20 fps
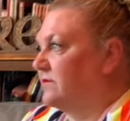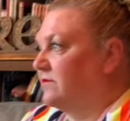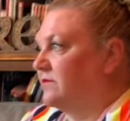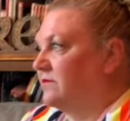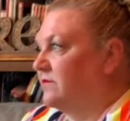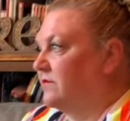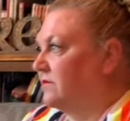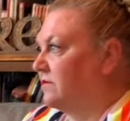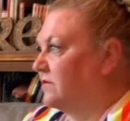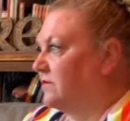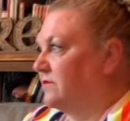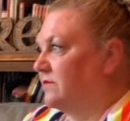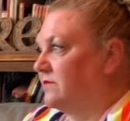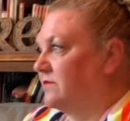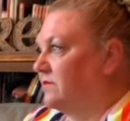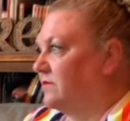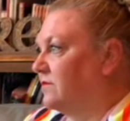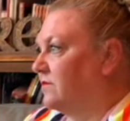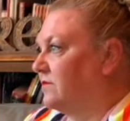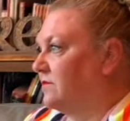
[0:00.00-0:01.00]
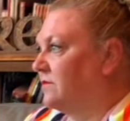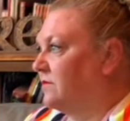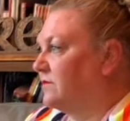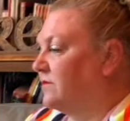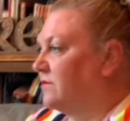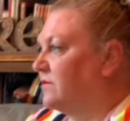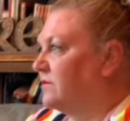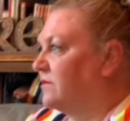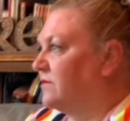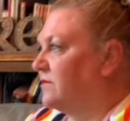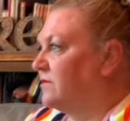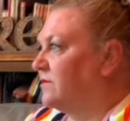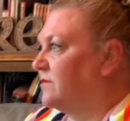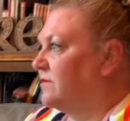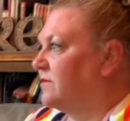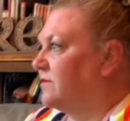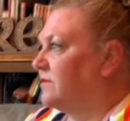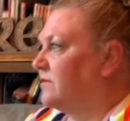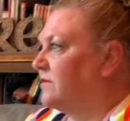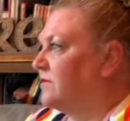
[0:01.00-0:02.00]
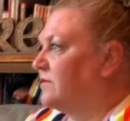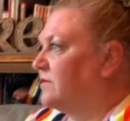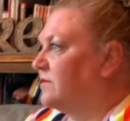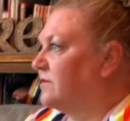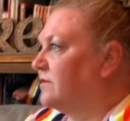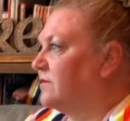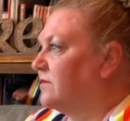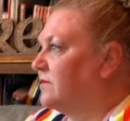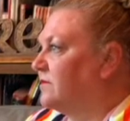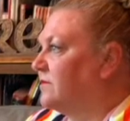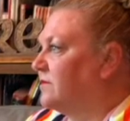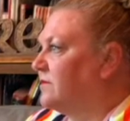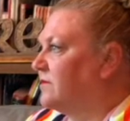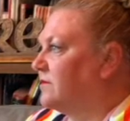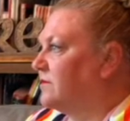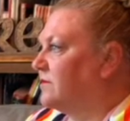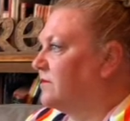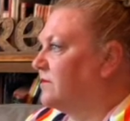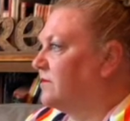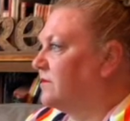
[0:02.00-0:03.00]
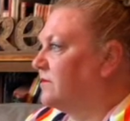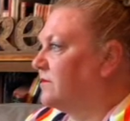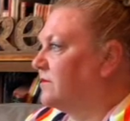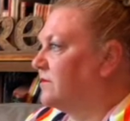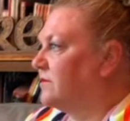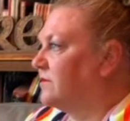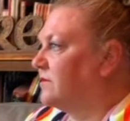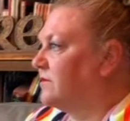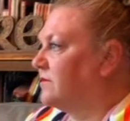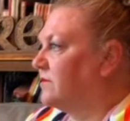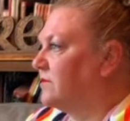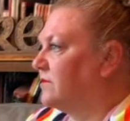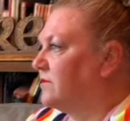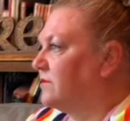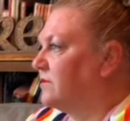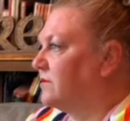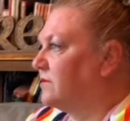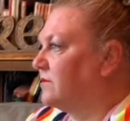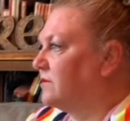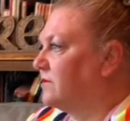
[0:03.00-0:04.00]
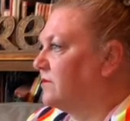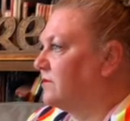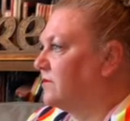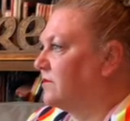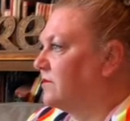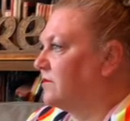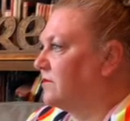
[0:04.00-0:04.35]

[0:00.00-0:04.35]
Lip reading: (silent)